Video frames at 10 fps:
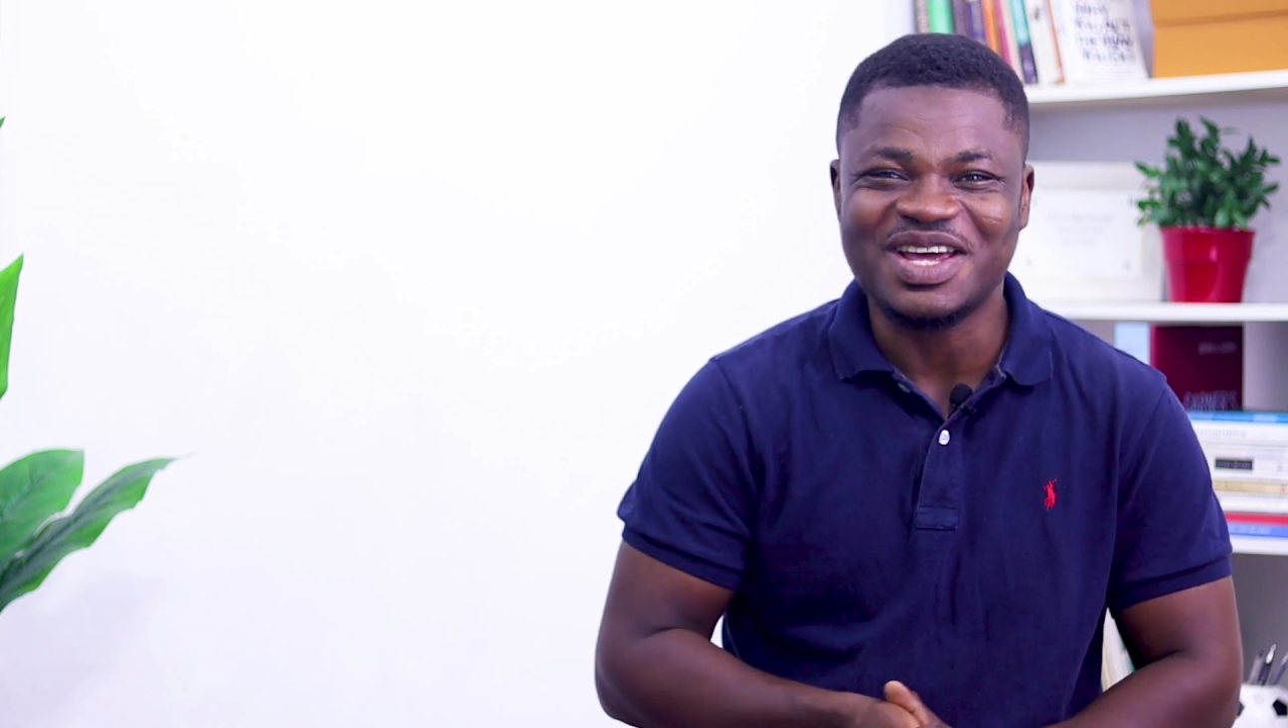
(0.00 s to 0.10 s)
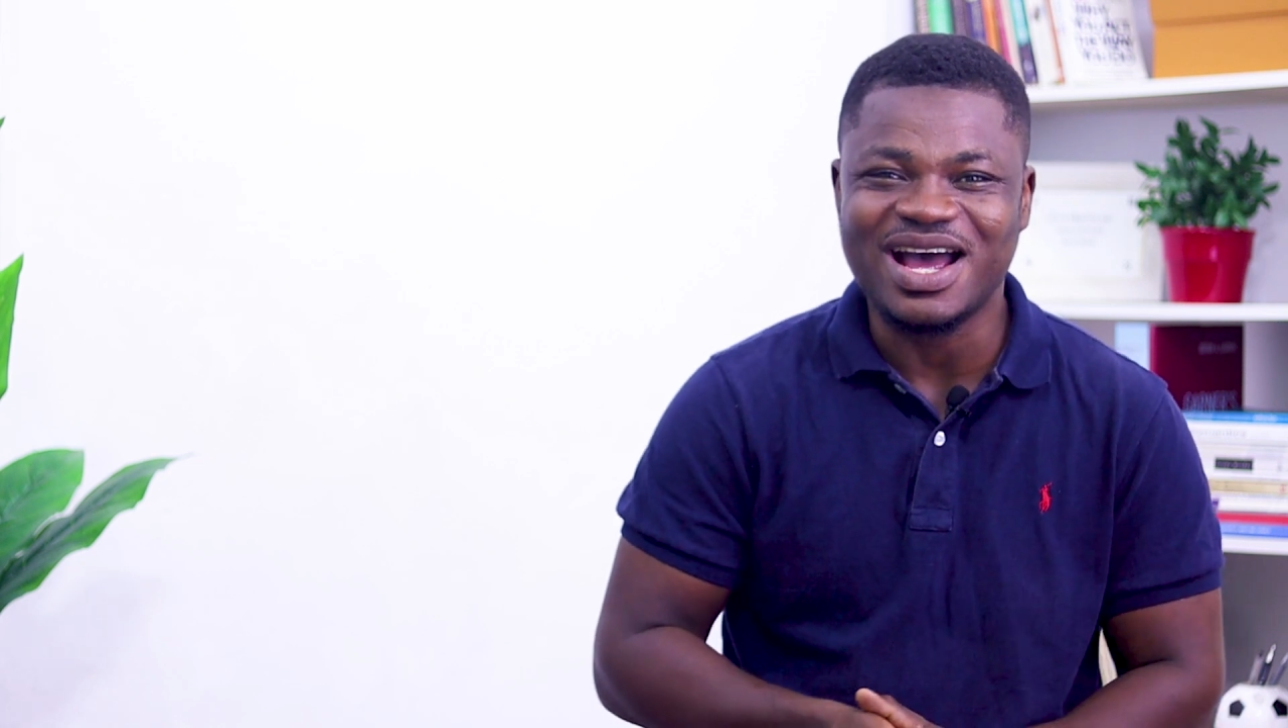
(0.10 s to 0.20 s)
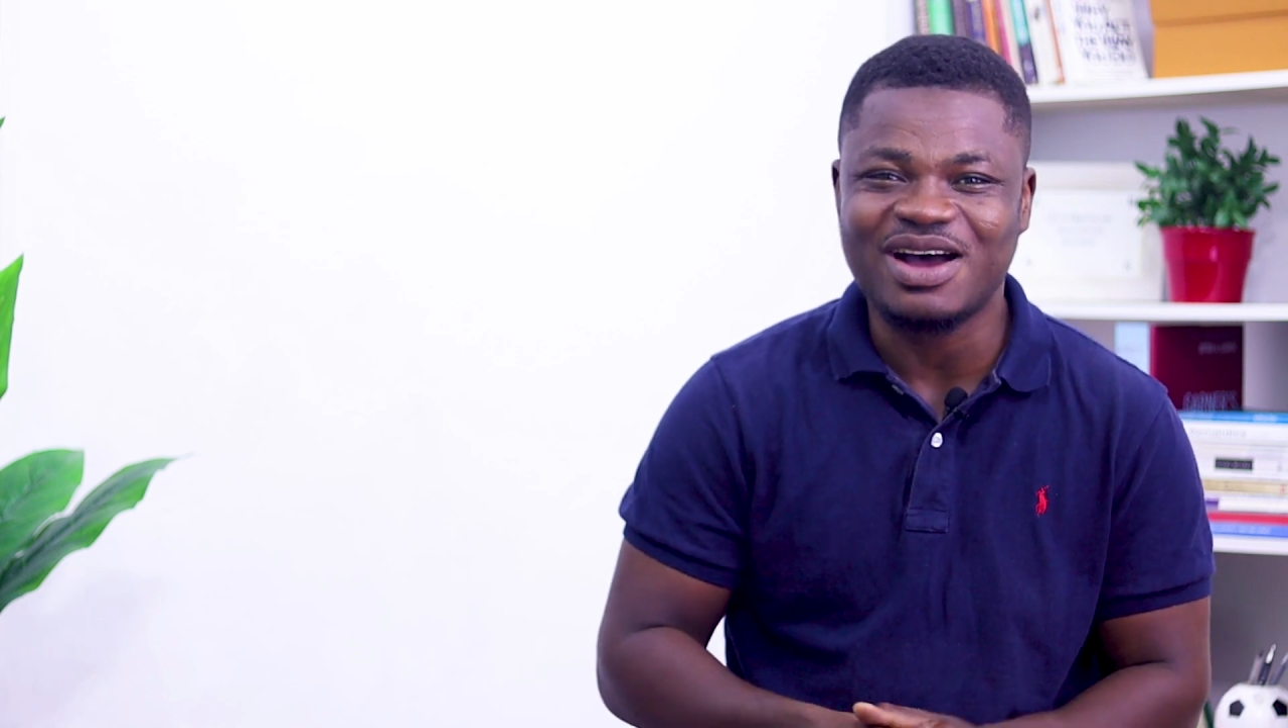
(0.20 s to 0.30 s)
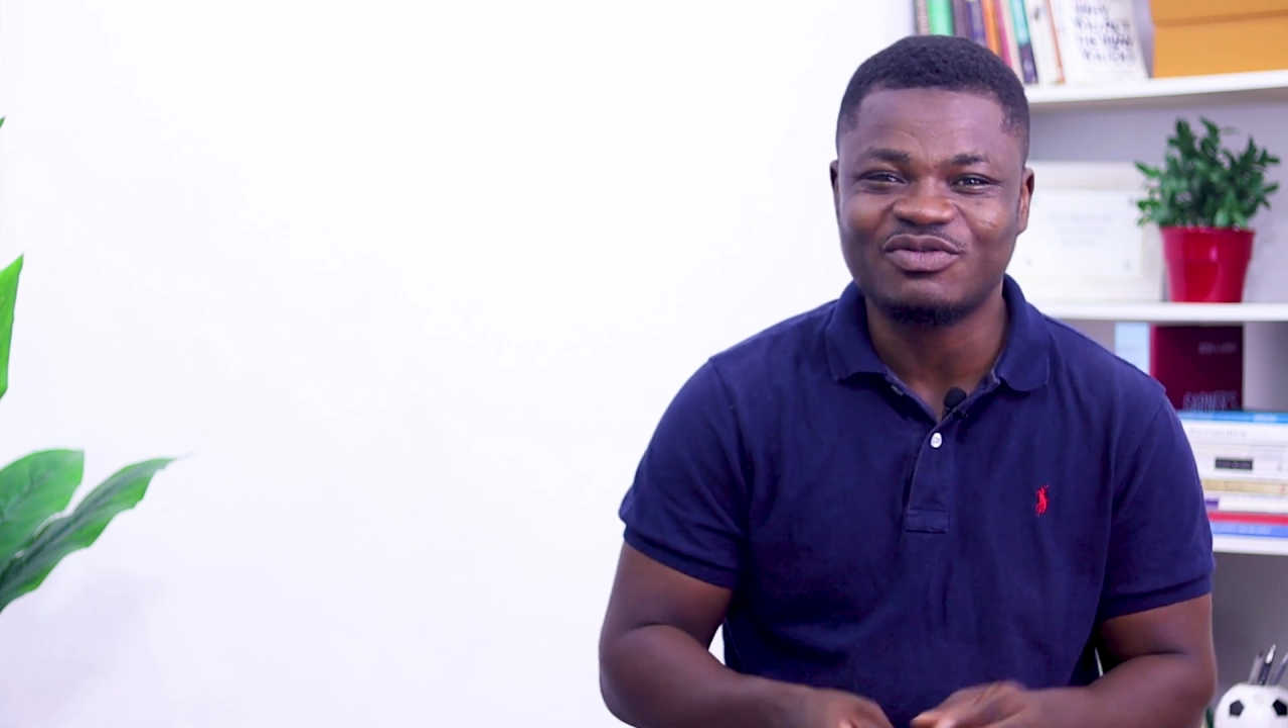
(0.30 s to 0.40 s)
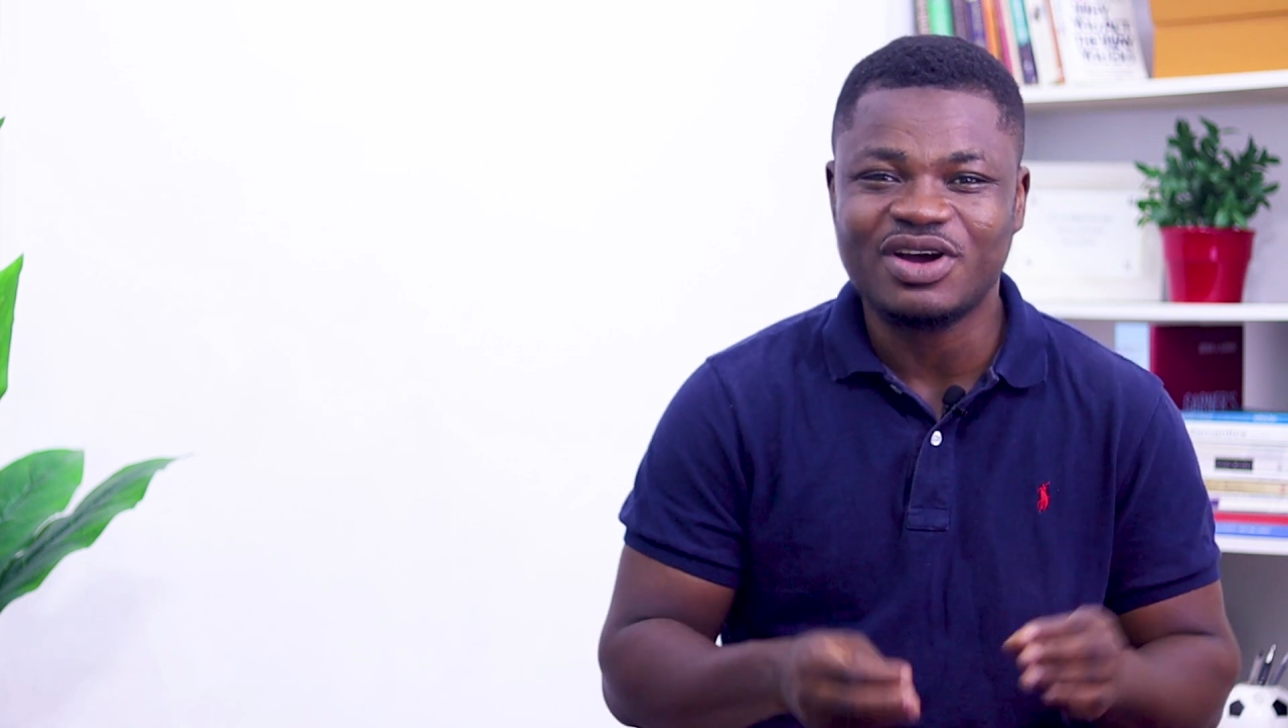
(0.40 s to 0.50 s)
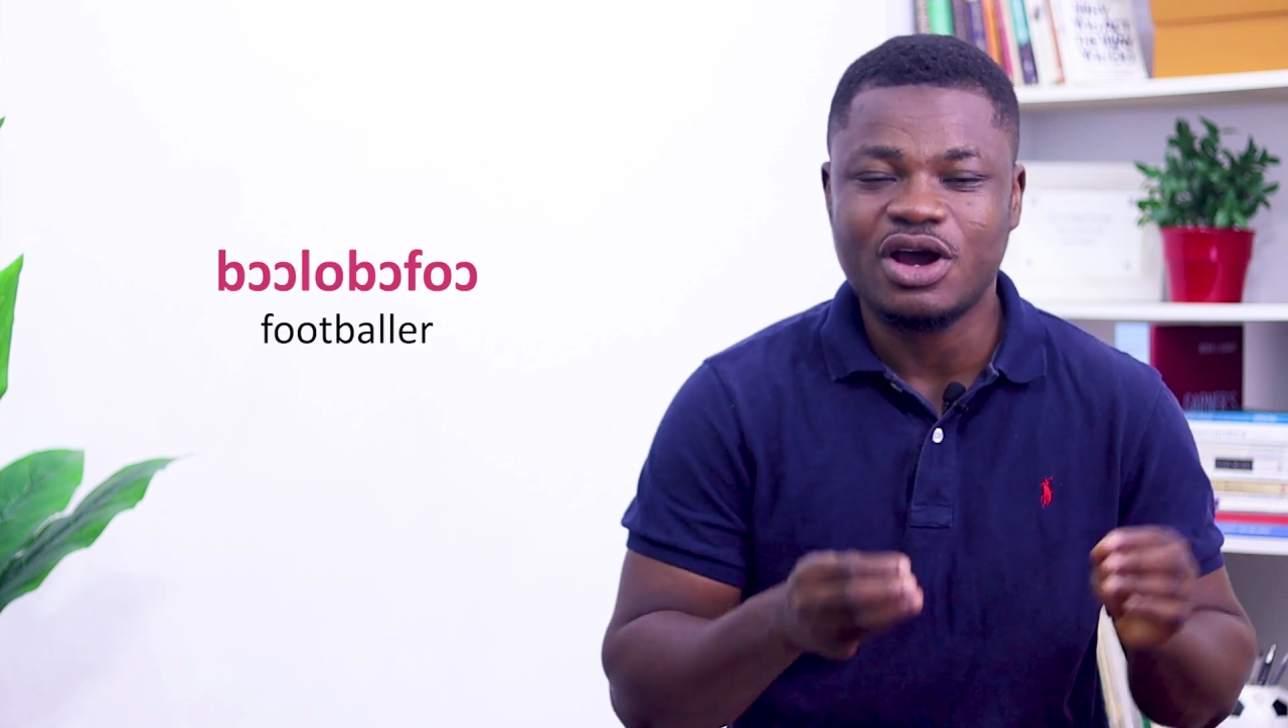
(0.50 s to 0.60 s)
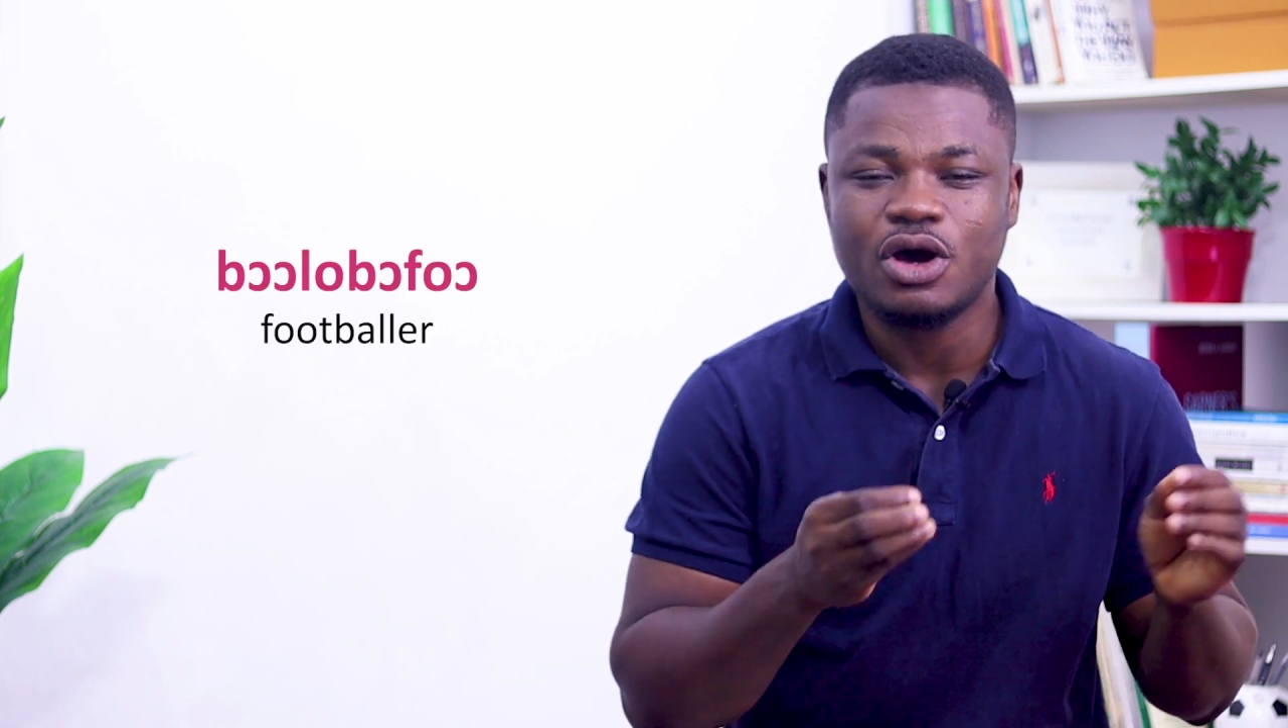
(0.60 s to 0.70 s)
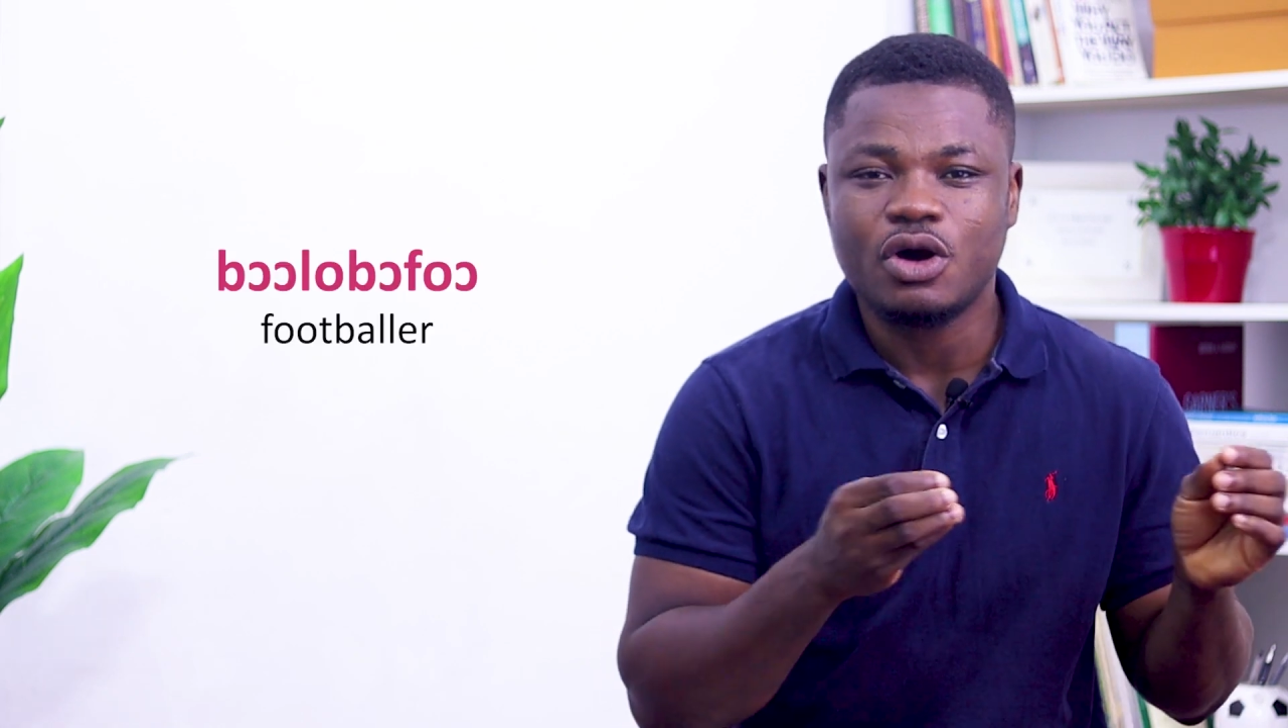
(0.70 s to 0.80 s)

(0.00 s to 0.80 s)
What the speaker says: we have